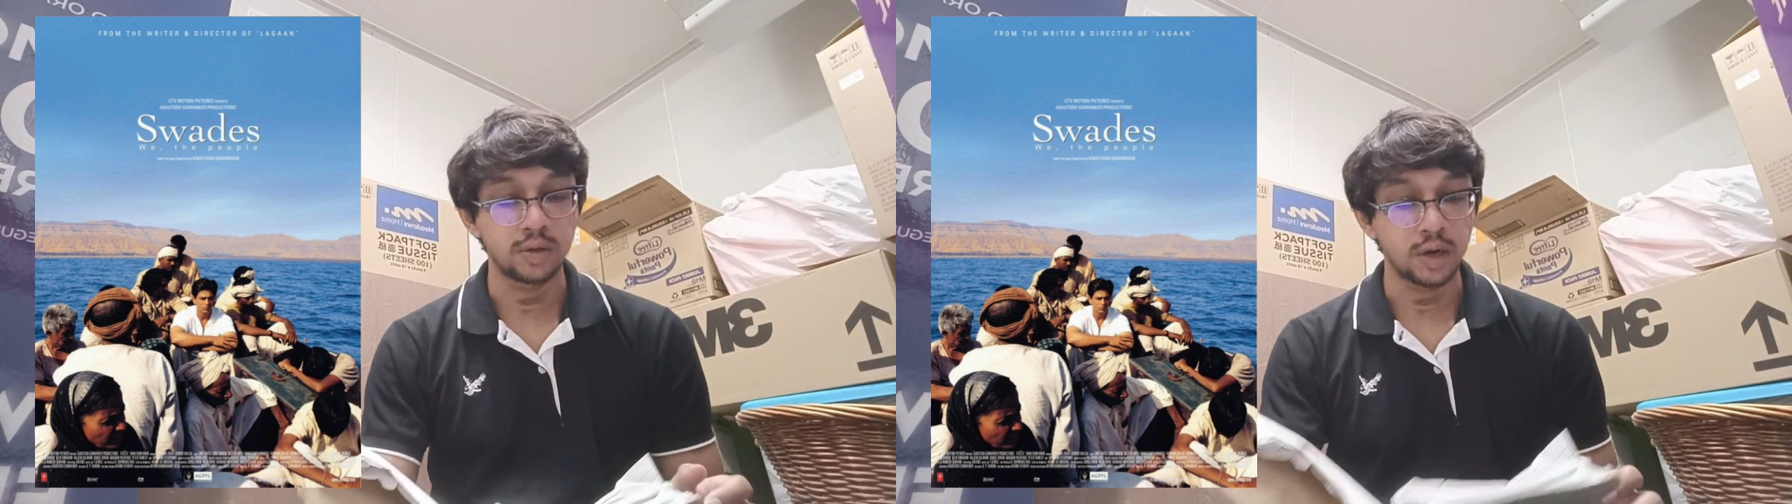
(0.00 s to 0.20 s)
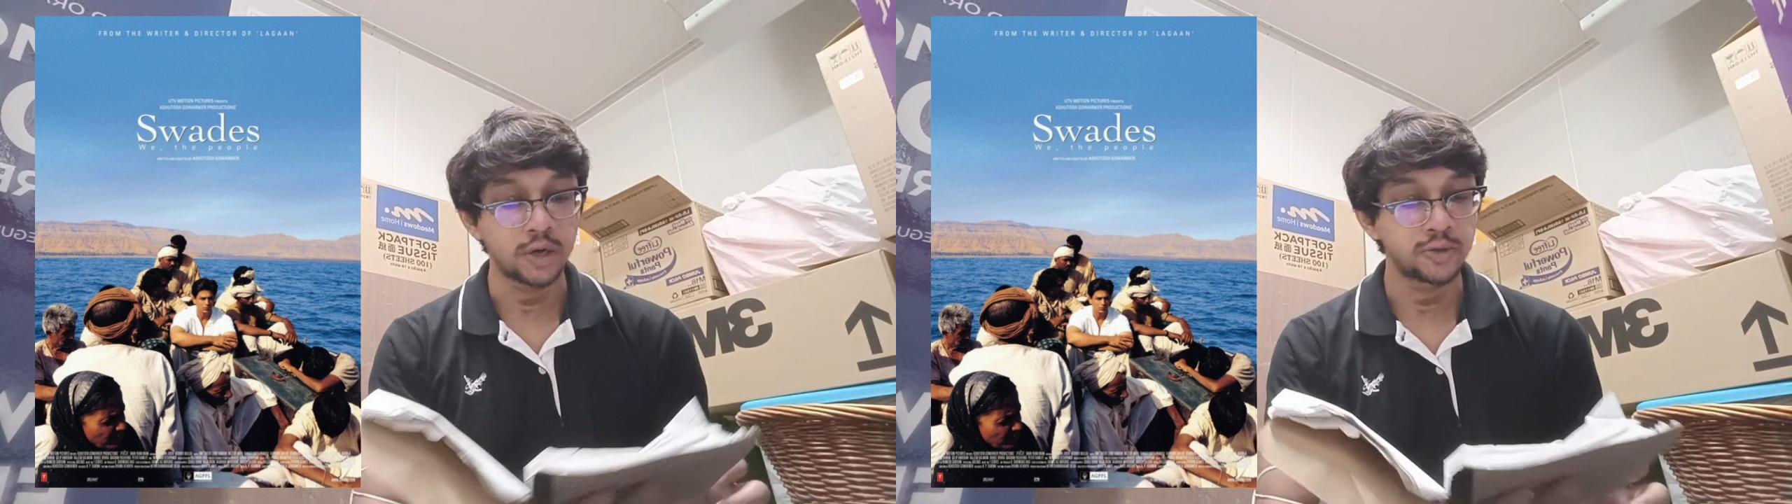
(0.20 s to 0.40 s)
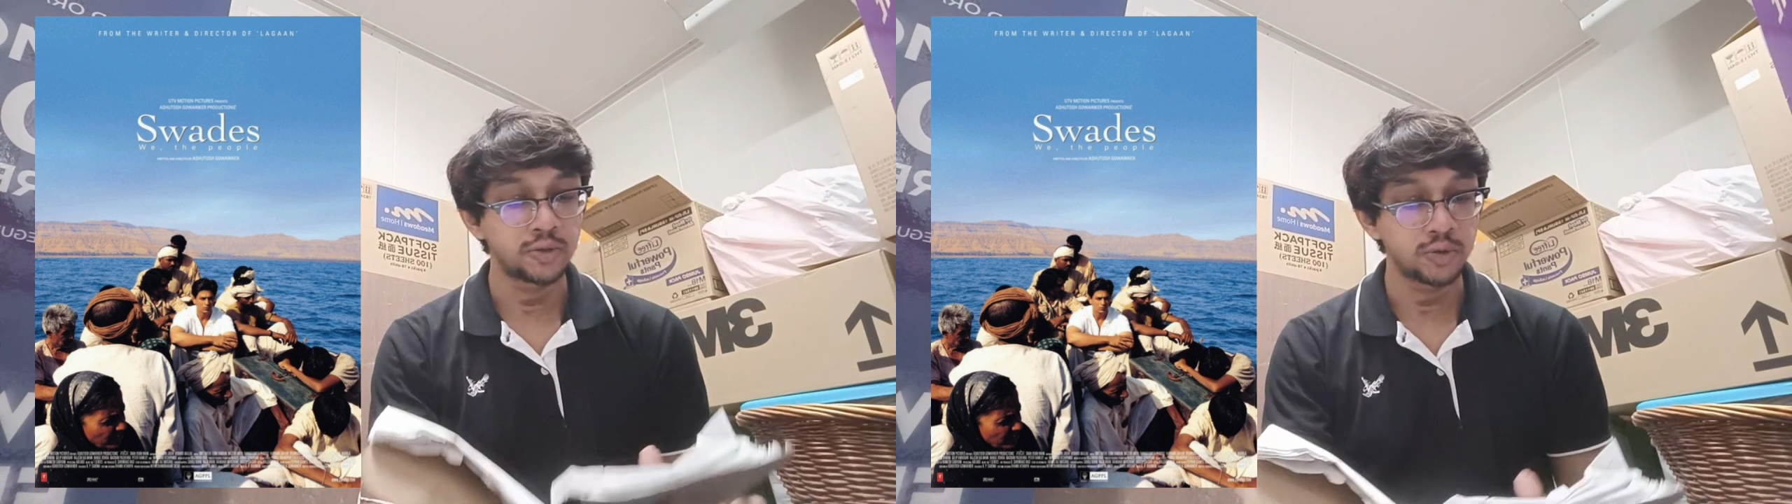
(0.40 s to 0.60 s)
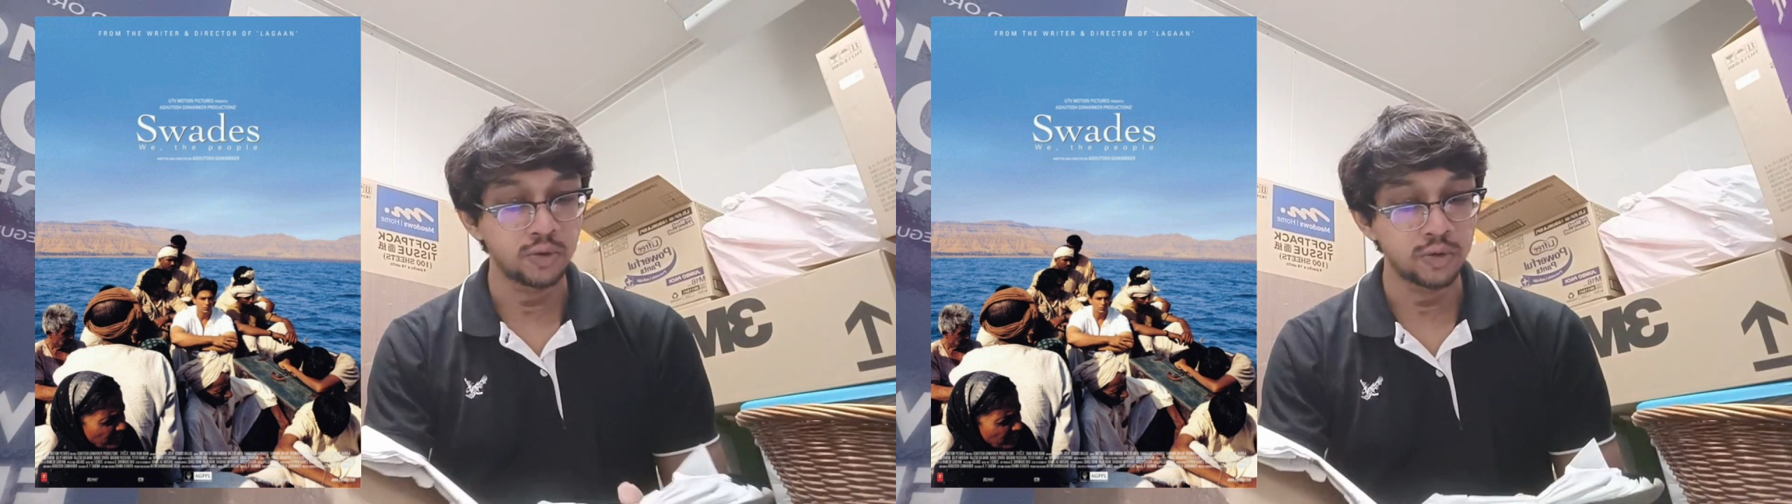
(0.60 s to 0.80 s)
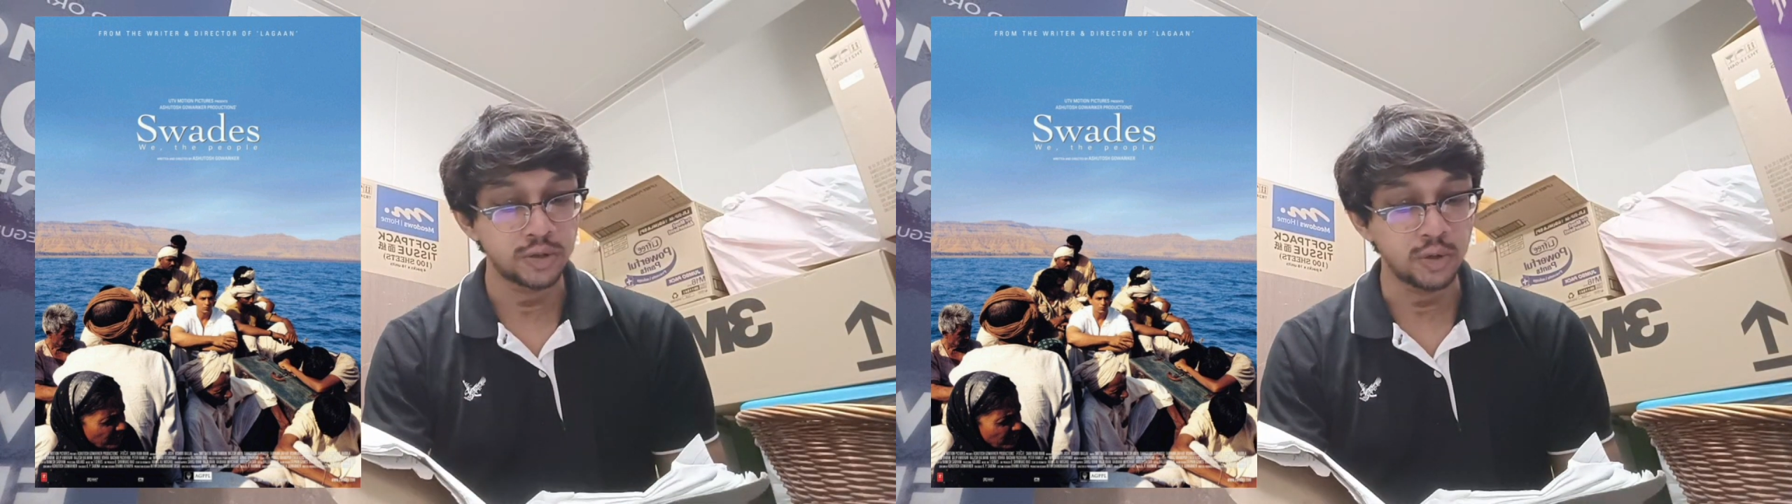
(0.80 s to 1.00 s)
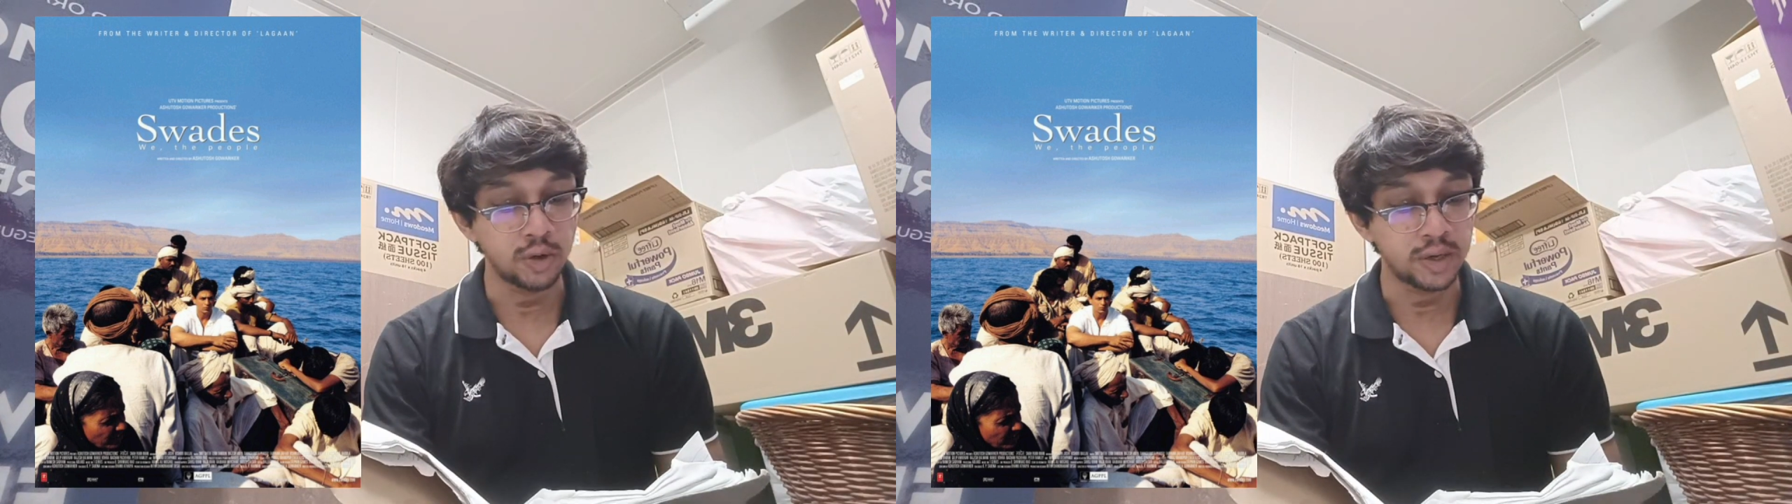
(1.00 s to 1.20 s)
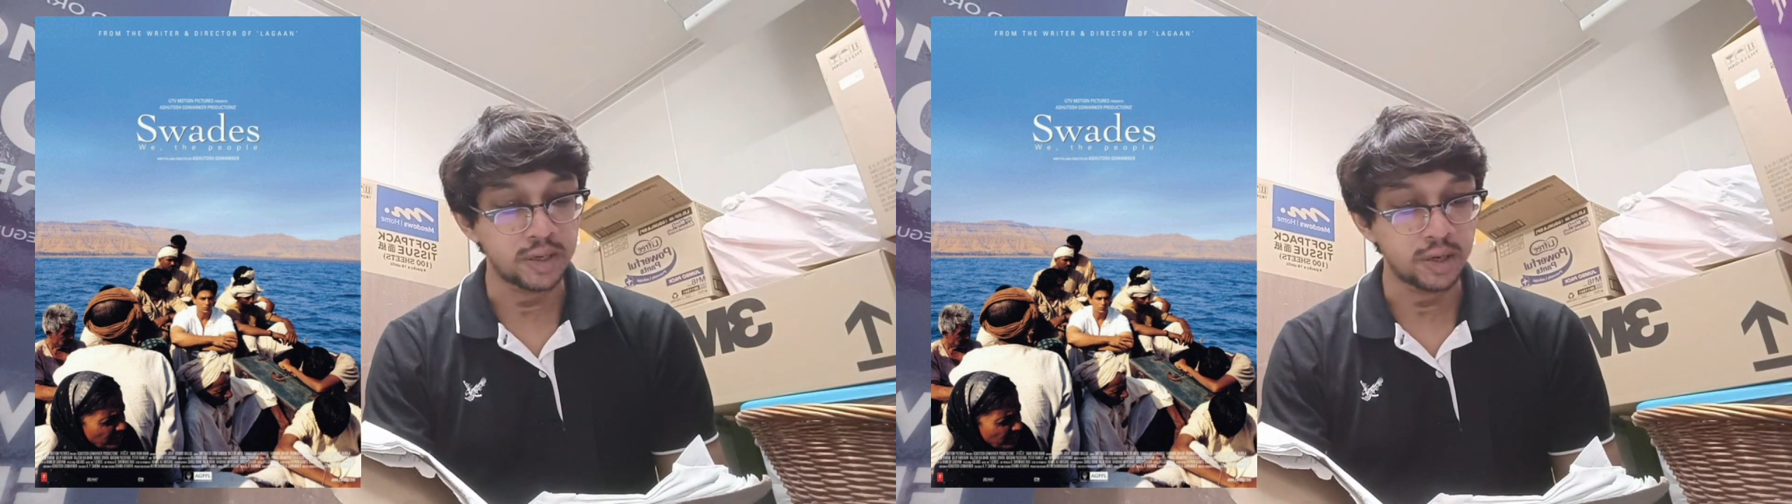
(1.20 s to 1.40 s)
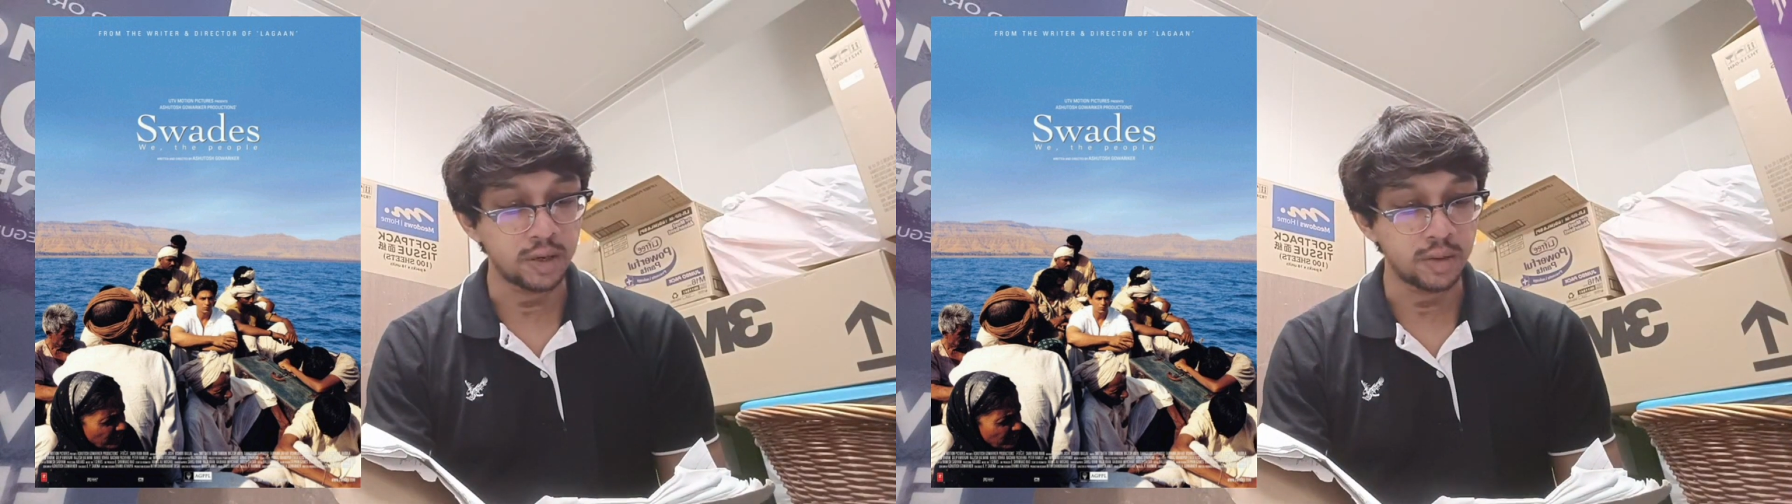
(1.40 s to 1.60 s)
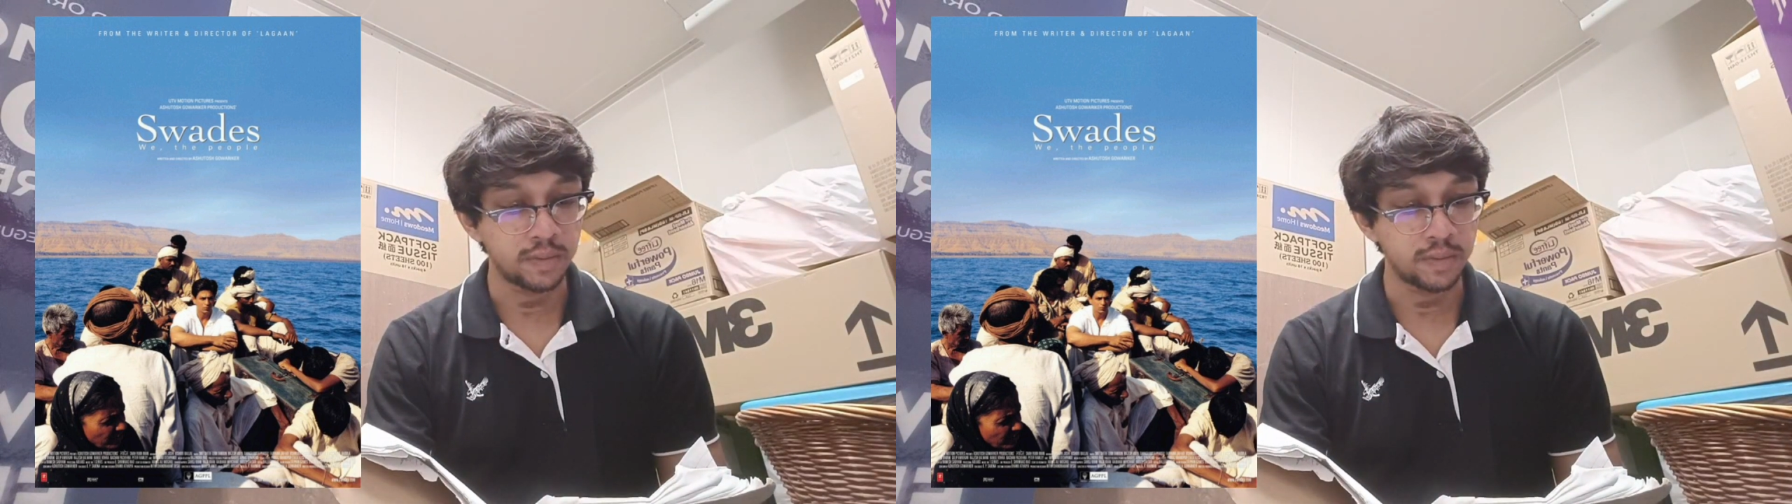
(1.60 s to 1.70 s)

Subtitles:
Ashutosh Gowarikar.